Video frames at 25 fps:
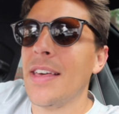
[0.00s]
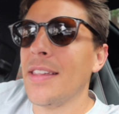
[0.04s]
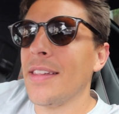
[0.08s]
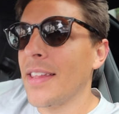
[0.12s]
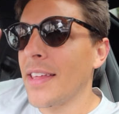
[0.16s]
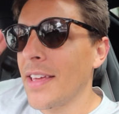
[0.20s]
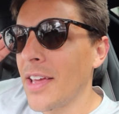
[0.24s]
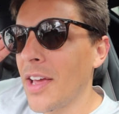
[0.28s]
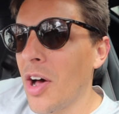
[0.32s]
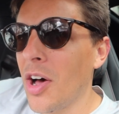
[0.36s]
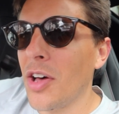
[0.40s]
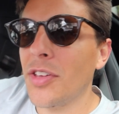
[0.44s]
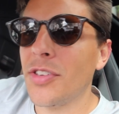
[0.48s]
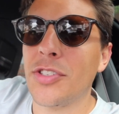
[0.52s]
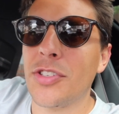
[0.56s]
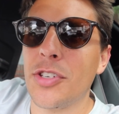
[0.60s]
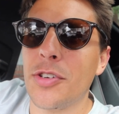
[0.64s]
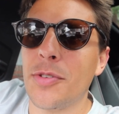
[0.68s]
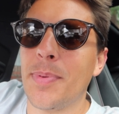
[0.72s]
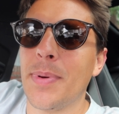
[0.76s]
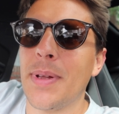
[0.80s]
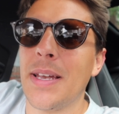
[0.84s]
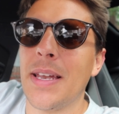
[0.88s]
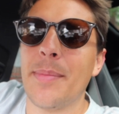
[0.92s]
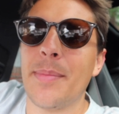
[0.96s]
They are
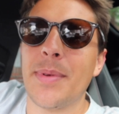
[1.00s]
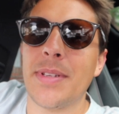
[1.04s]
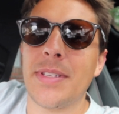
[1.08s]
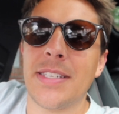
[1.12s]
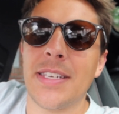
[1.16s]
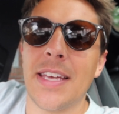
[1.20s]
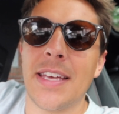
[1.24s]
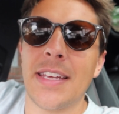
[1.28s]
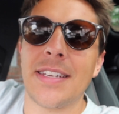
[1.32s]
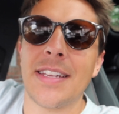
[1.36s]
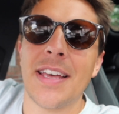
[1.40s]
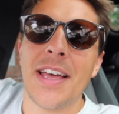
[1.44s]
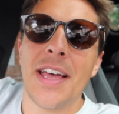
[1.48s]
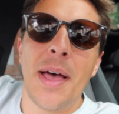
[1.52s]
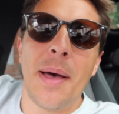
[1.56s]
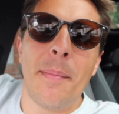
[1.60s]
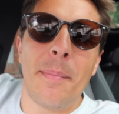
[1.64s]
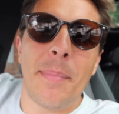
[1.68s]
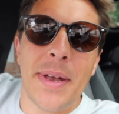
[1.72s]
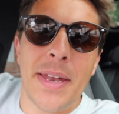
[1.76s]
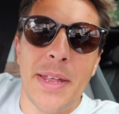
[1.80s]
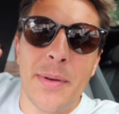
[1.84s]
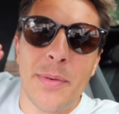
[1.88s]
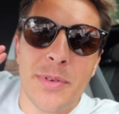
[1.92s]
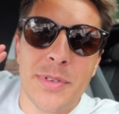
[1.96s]
super limited,
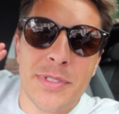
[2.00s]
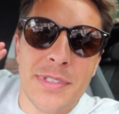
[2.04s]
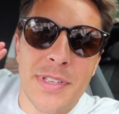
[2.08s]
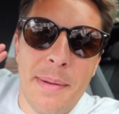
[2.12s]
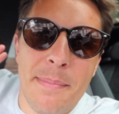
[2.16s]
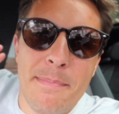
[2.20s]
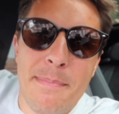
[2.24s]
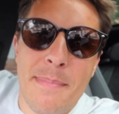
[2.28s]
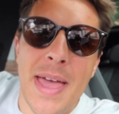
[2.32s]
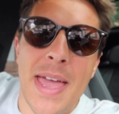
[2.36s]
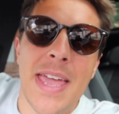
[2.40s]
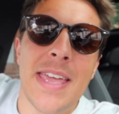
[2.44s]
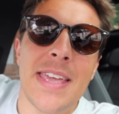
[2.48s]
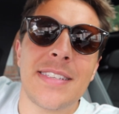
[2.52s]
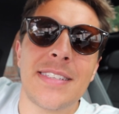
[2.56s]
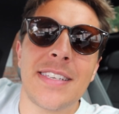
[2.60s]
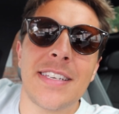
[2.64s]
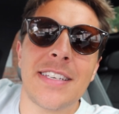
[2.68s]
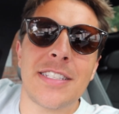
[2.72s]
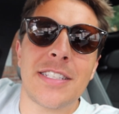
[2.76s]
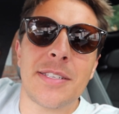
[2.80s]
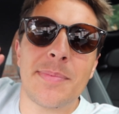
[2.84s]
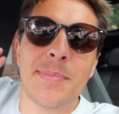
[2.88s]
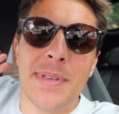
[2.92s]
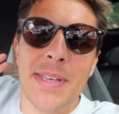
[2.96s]
but it was
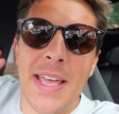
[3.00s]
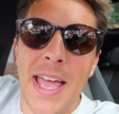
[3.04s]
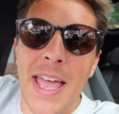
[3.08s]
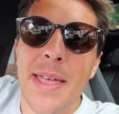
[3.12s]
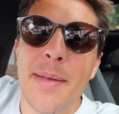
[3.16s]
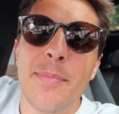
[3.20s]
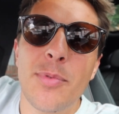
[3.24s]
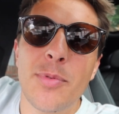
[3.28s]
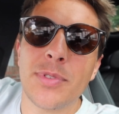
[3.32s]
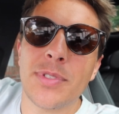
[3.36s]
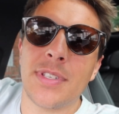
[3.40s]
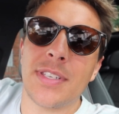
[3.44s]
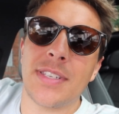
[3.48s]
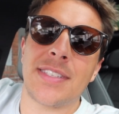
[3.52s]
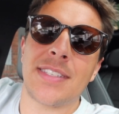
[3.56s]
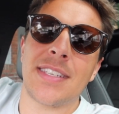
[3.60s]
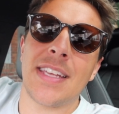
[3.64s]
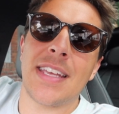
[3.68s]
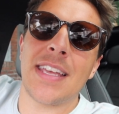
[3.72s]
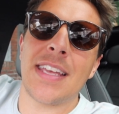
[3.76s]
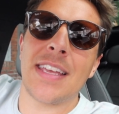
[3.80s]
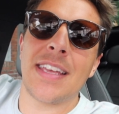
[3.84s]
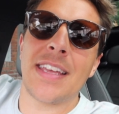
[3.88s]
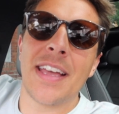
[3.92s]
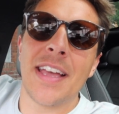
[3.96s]
amazing to be able to
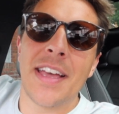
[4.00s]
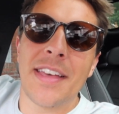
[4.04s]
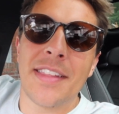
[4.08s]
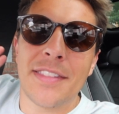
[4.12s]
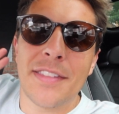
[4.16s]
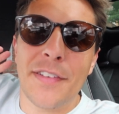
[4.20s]
see